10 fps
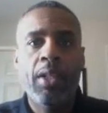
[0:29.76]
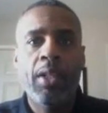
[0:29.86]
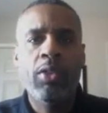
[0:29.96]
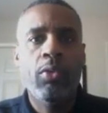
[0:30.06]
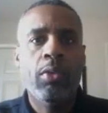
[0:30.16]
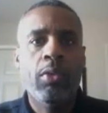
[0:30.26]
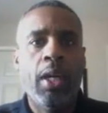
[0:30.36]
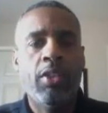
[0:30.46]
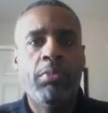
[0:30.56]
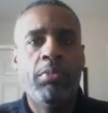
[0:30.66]
And this will
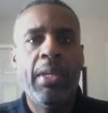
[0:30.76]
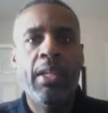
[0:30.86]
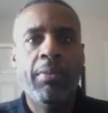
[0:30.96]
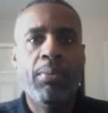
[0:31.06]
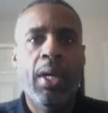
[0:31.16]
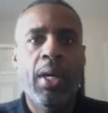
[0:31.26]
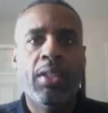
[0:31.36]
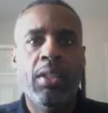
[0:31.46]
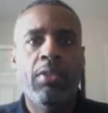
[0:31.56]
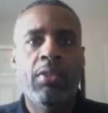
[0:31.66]
kind of speed up the
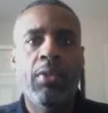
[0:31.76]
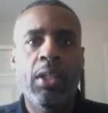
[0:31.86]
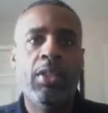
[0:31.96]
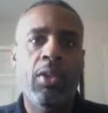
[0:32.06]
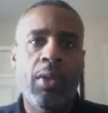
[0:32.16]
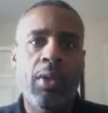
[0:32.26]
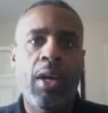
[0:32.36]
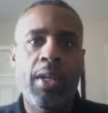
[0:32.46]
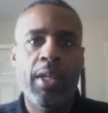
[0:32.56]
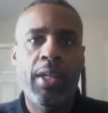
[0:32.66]
process for us on
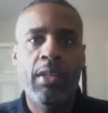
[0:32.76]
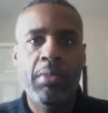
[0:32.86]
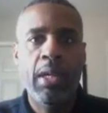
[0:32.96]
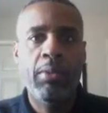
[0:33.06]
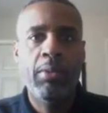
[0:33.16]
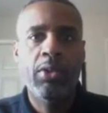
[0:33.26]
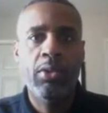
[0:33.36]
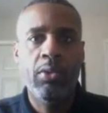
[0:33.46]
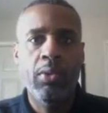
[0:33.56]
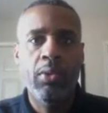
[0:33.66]
our end to be able
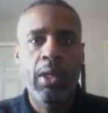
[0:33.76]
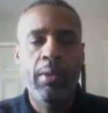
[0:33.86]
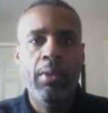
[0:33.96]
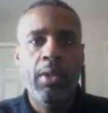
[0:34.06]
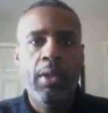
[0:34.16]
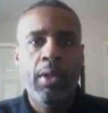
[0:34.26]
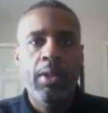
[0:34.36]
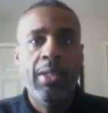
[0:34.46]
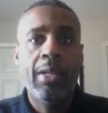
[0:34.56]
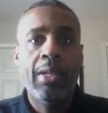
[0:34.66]
to
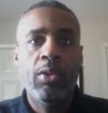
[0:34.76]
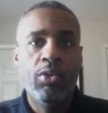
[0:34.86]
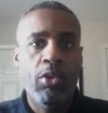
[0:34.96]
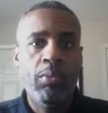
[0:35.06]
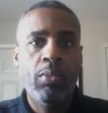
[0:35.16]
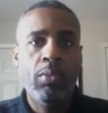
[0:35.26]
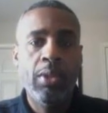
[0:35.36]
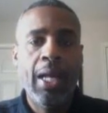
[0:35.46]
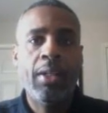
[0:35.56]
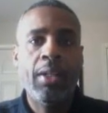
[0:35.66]
not
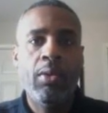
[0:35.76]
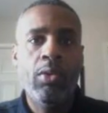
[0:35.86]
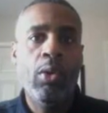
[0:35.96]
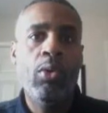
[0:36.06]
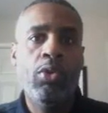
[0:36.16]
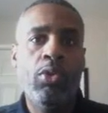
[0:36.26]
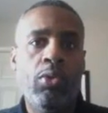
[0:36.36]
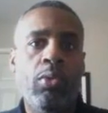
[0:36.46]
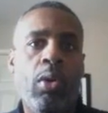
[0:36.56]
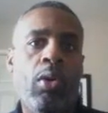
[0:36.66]
go
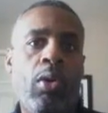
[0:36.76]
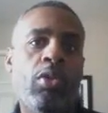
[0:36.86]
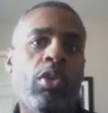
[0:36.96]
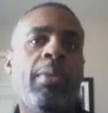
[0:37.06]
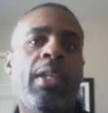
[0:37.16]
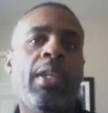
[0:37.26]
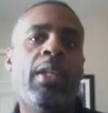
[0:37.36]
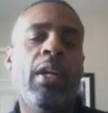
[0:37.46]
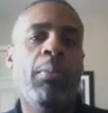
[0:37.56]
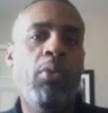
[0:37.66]
on so
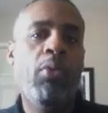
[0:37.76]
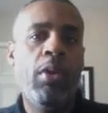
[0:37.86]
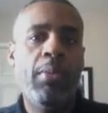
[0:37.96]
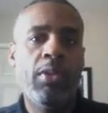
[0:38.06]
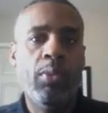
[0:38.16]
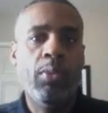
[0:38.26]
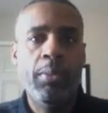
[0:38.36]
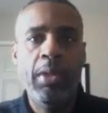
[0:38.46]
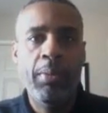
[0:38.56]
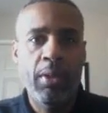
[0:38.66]
many appointments where
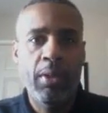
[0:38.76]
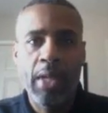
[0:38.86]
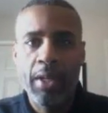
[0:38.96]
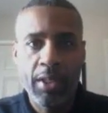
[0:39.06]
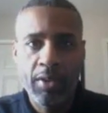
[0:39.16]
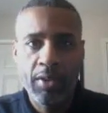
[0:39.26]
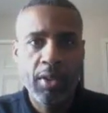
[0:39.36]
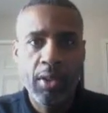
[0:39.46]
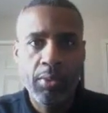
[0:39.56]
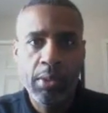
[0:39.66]
people are not
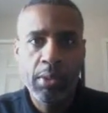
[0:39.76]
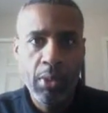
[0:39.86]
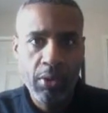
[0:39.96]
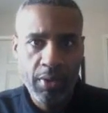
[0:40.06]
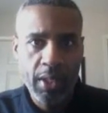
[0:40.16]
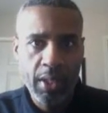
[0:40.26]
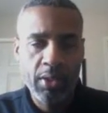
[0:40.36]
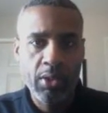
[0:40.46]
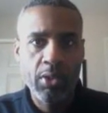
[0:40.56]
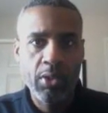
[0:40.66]
necessarily really motivated
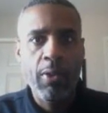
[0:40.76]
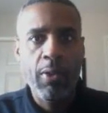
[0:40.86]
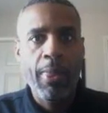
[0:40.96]
to do.